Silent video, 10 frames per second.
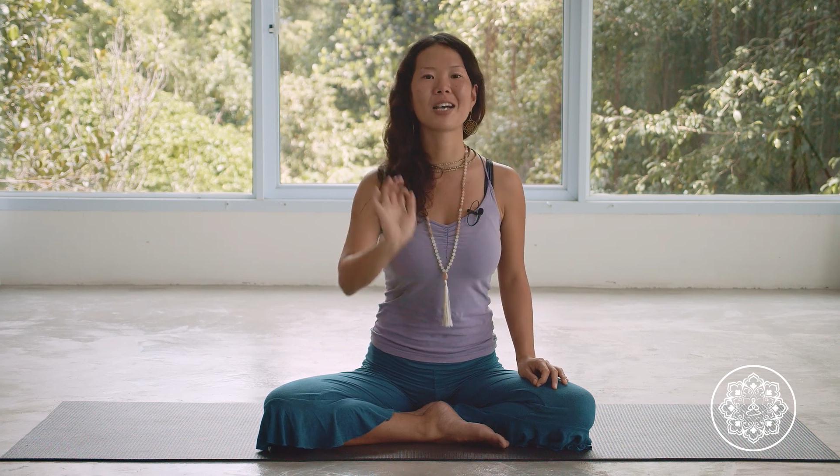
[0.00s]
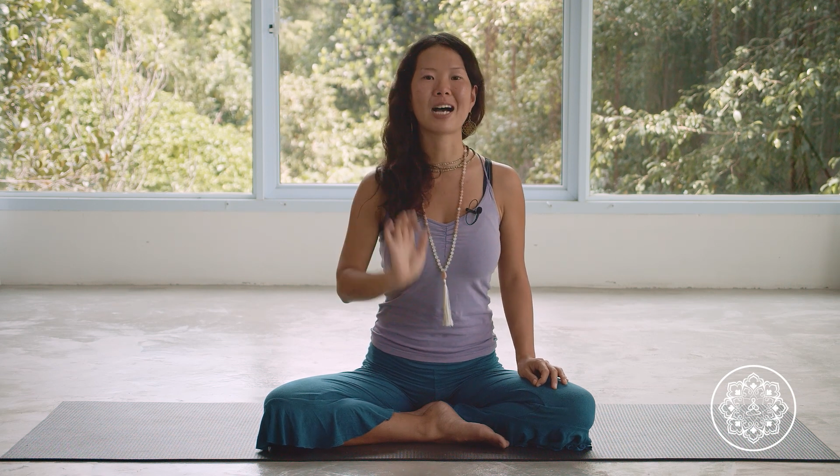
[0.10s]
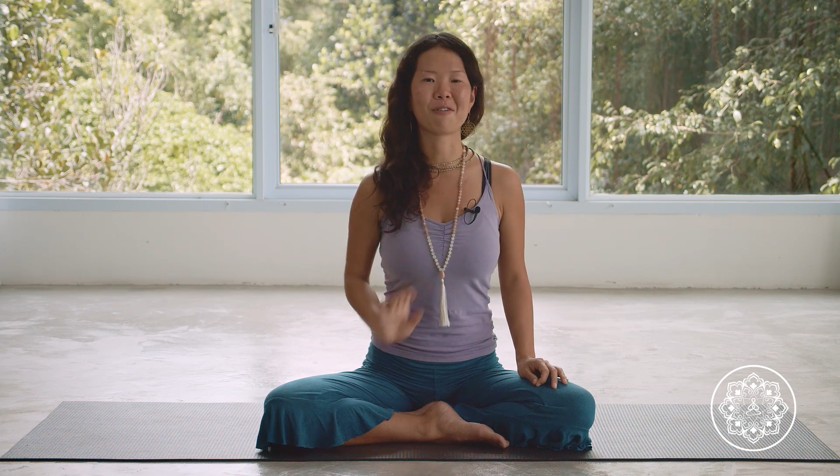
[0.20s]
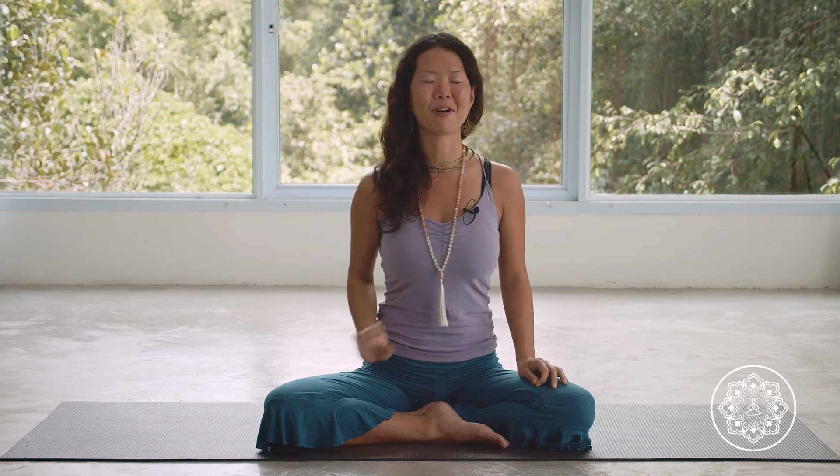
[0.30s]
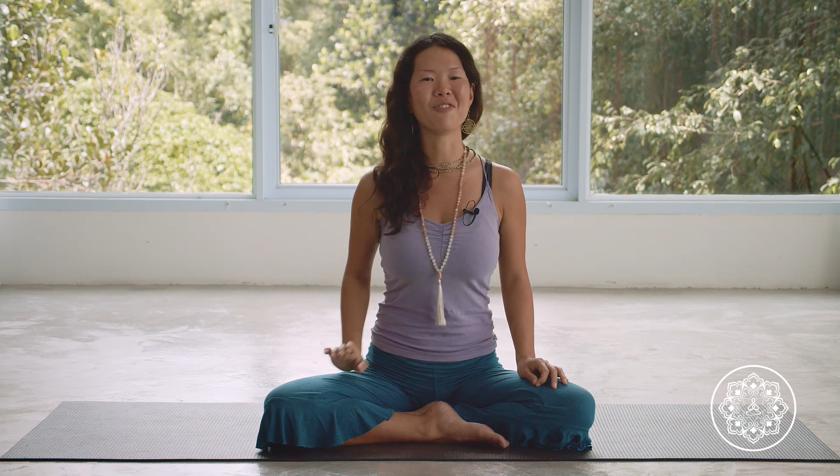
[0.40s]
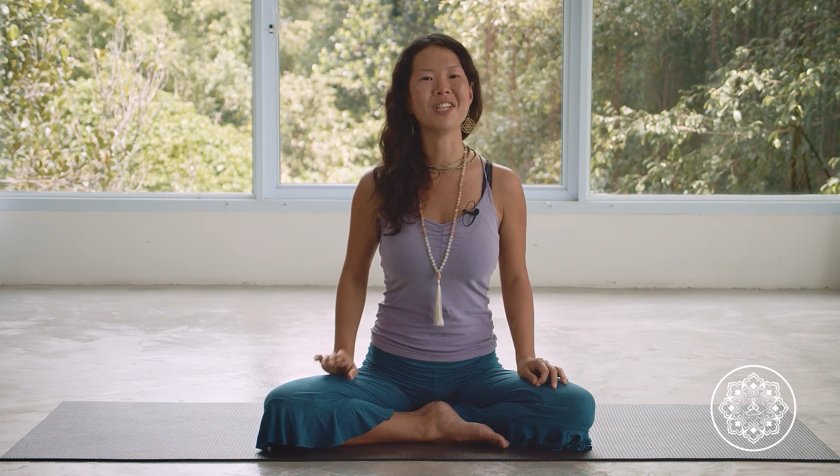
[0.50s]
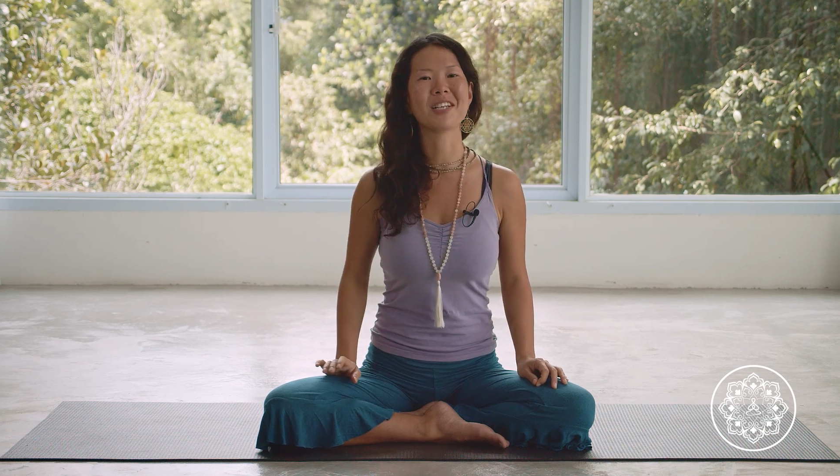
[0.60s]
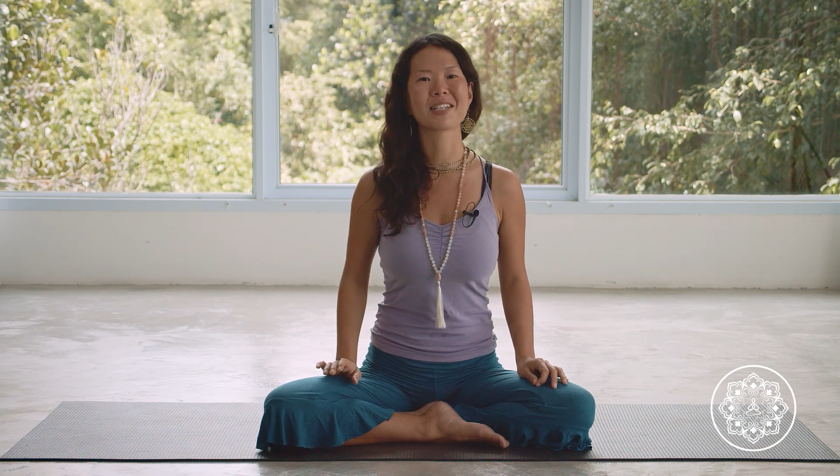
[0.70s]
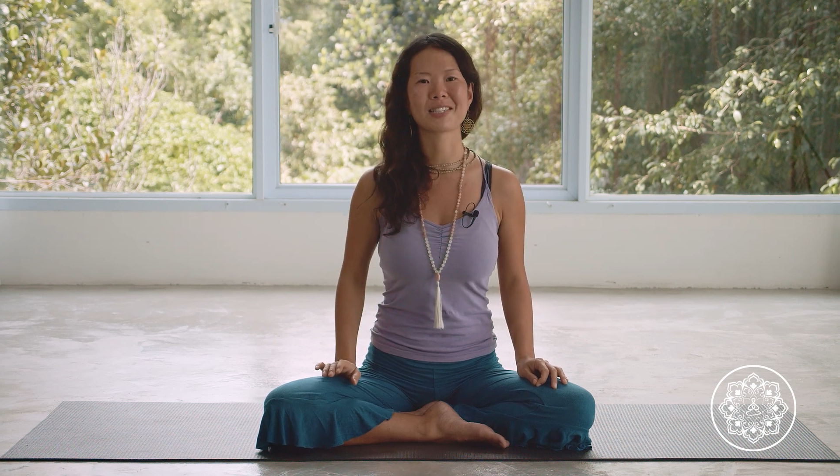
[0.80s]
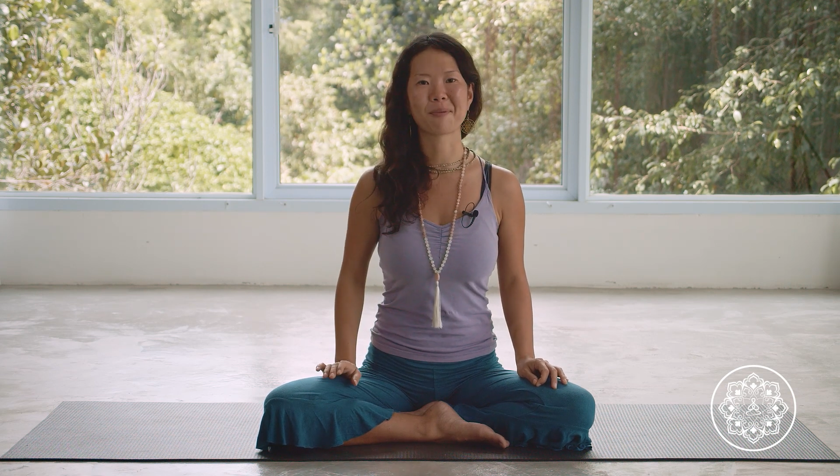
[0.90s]
our
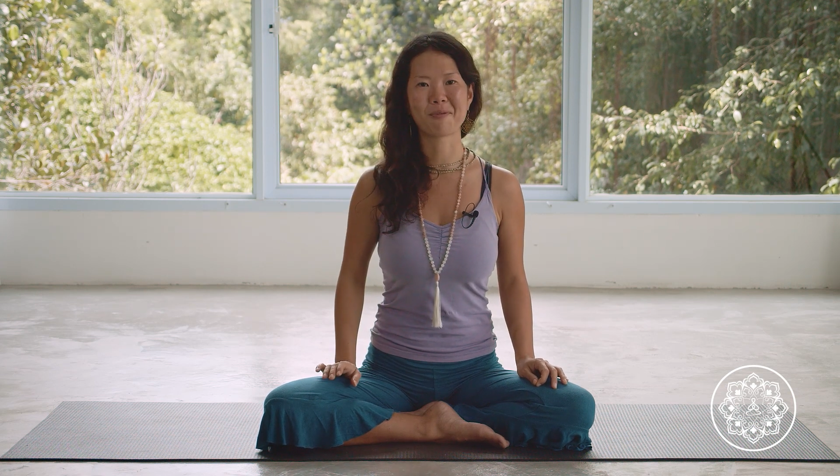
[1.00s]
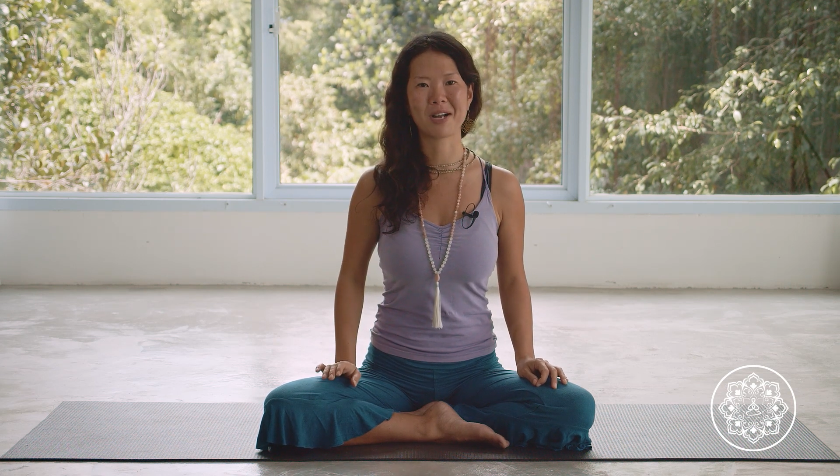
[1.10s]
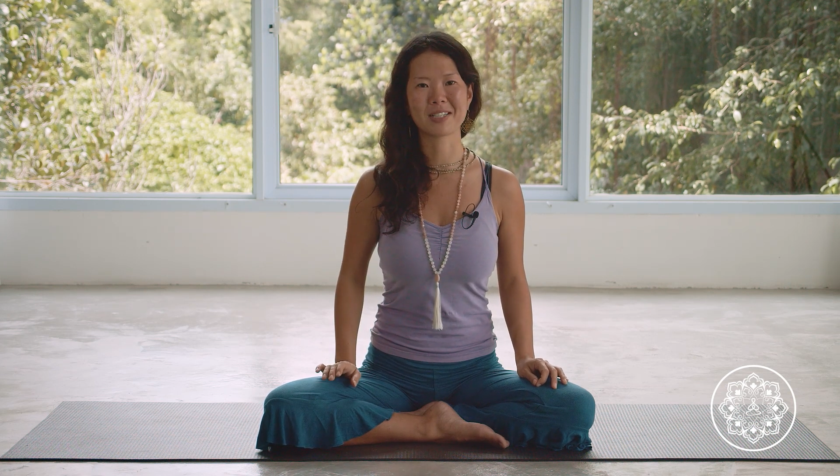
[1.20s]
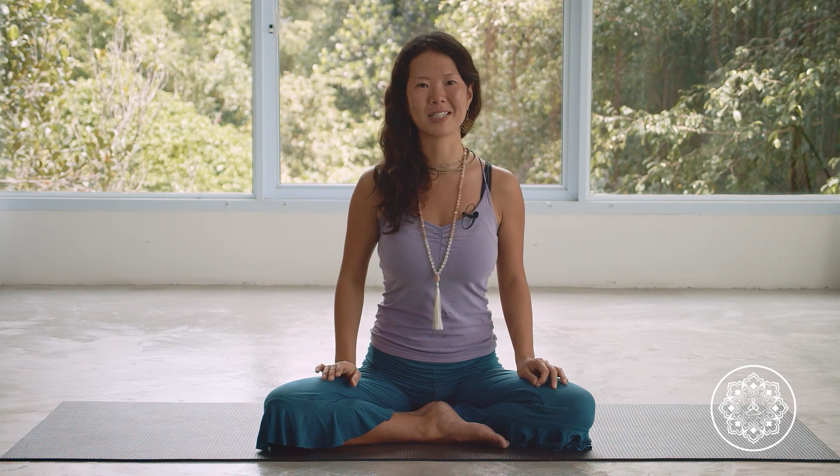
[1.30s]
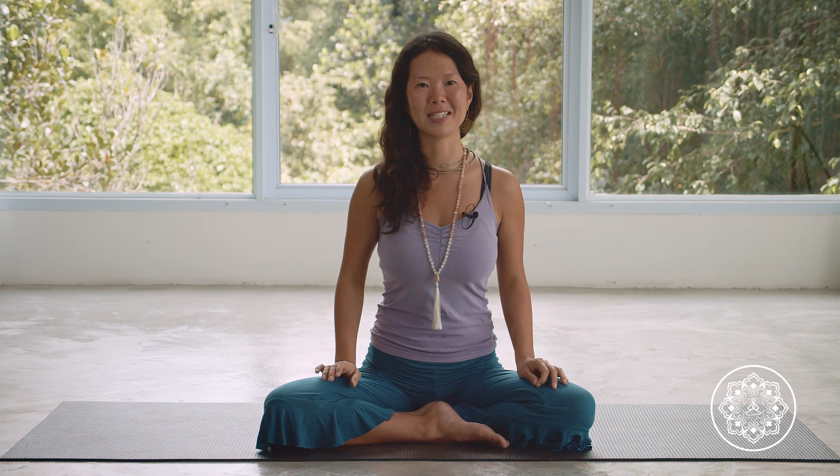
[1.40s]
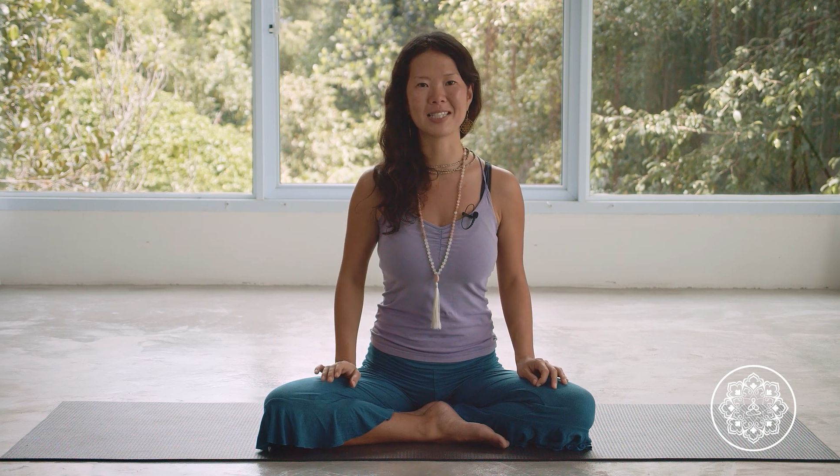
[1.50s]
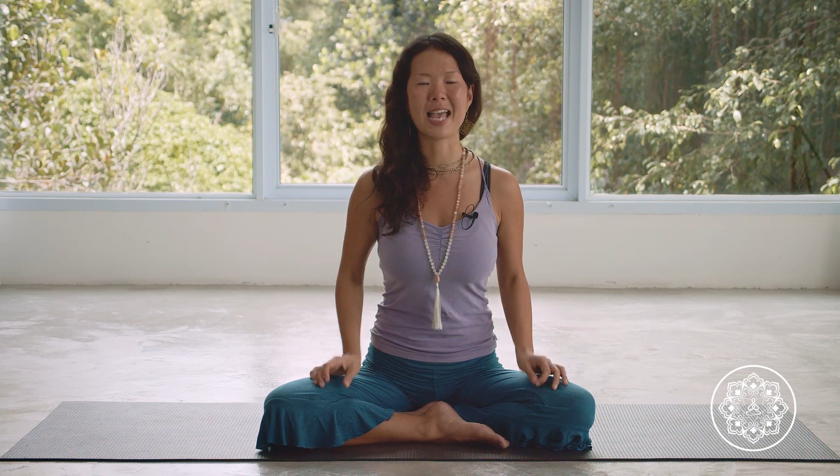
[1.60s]
vinyasa practice.